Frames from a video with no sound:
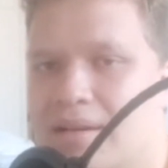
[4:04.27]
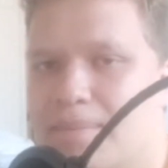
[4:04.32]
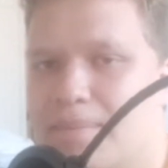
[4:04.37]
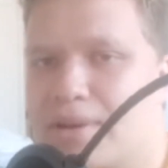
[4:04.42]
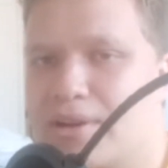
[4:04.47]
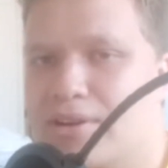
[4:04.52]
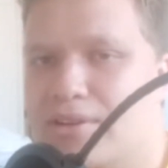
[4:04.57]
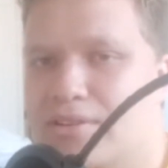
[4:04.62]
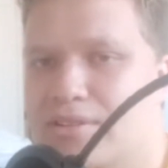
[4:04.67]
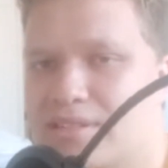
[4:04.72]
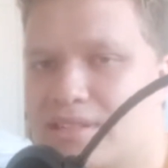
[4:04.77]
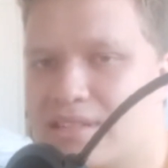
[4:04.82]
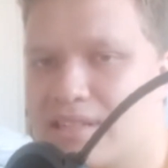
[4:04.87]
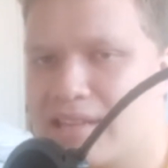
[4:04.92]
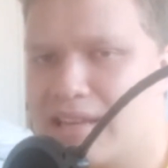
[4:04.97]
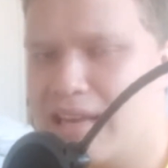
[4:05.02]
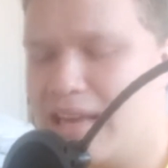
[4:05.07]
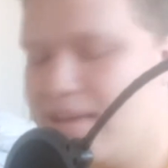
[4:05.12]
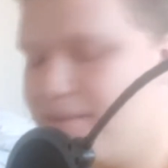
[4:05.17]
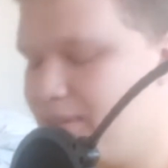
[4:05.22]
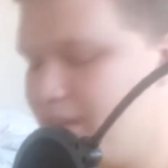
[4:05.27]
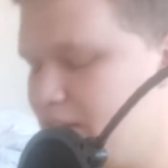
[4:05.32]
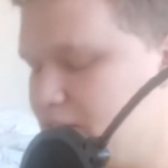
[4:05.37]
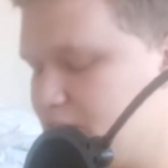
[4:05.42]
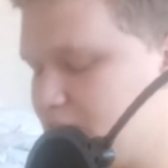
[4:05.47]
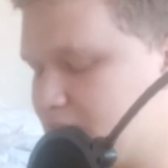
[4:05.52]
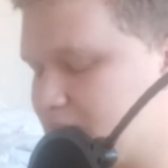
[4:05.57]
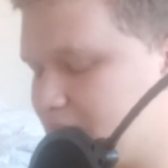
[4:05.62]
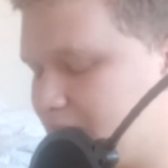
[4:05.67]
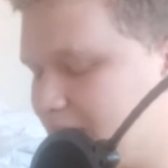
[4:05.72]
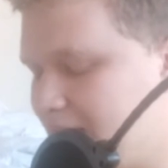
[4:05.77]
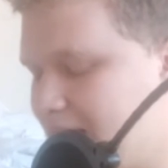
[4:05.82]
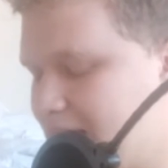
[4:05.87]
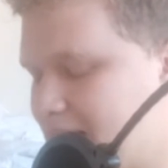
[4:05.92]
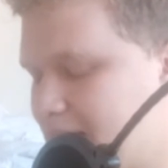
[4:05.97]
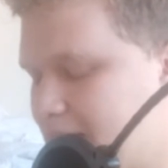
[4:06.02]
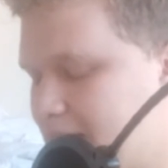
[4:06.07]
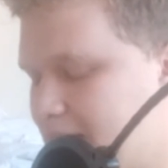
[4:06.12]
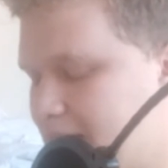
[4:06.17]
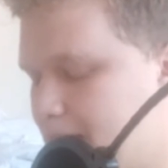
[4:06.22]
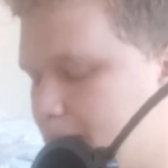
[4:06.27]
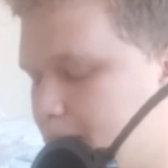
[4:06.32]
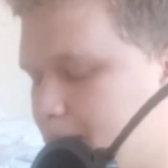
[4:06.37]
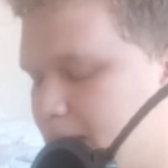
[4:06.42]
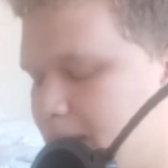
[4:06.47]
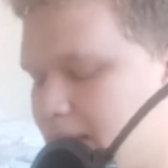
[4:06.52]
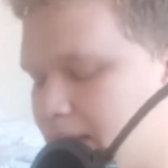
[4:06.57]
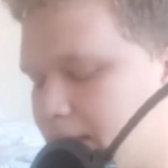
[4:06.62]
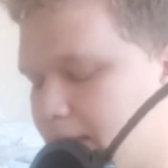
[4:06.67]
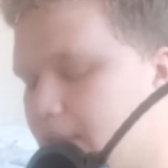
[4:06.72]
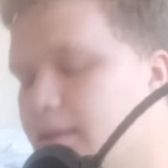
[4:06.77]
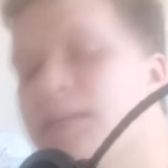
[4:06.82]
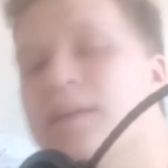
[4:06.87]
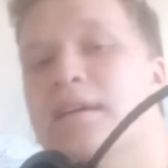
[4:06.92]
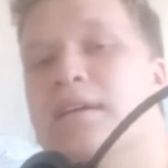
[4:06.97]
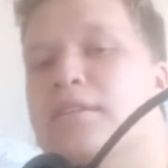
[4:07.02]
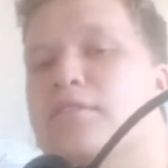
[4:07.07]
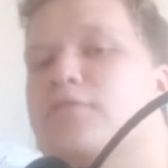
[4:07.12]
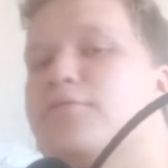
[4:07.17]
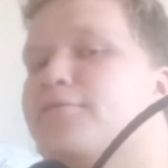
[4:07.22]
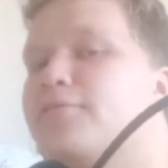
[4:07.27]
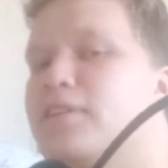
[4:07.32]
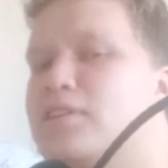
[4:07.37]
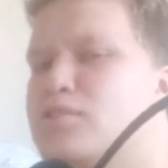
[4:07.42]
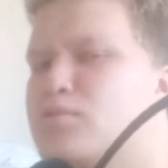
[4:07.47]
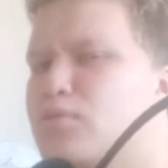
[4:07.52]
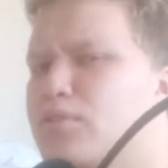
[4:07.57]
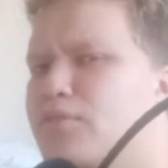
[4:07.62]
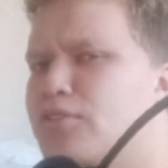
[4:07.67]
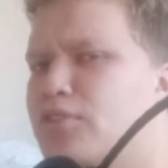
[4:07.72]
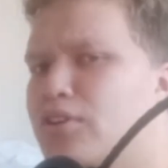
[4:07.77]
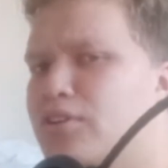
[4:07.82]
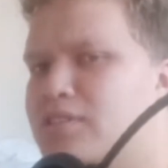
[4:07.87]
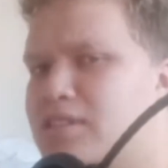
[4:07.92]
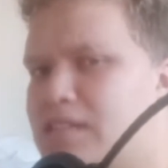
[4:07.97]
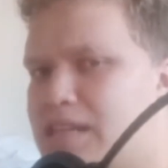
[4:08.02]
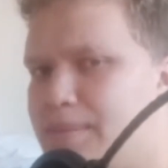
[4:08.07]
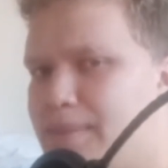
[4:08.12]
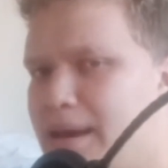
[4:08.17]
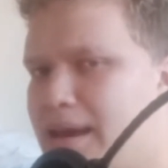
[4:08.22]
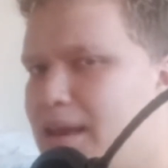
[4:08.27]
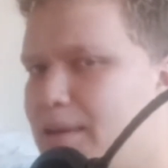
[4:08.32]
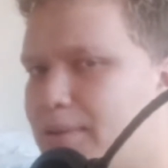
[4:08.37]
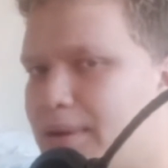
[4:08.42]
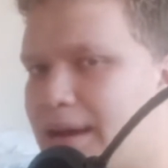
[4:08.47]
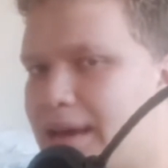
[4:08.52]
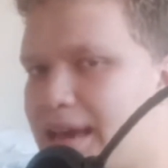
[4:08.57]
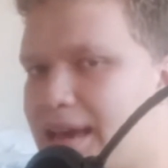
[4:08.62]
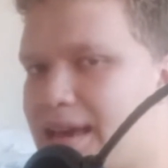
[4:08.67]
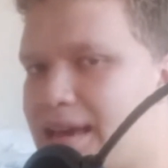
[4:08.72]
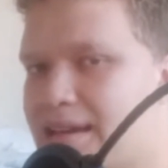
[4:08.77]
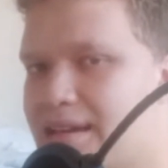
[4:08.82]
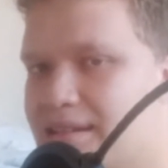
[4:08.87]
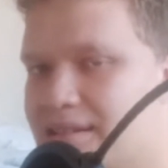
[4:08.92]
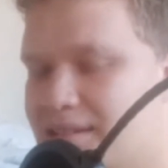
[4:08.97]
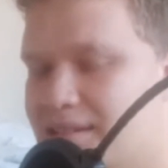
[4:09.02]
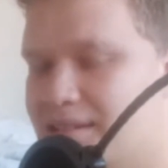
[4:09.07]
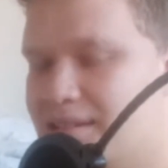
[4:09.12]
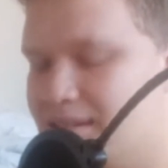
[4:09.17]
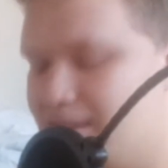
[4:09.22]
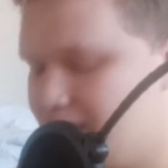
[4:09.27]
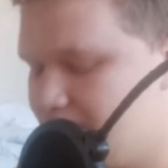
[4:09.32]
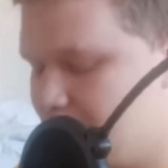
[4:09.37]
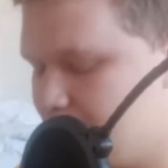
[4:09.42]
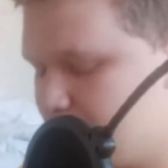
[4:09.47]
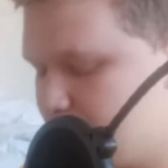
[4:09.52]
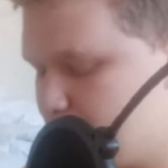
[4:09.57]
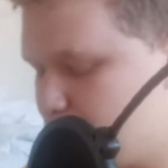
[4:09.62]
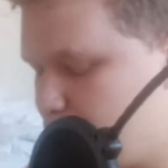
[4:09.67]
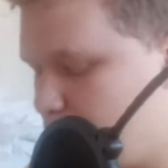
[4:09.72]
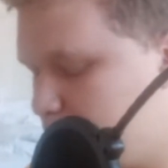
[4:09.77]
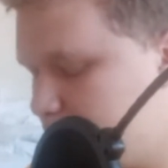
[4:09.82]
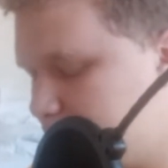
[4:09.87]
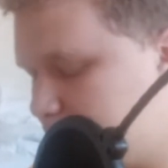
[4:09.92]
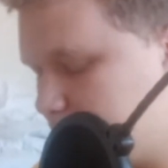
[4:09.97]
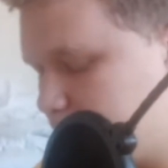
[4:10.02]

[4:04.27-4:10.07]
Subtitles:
Because if they just let them be, the flux would have got to them anyway. So what was the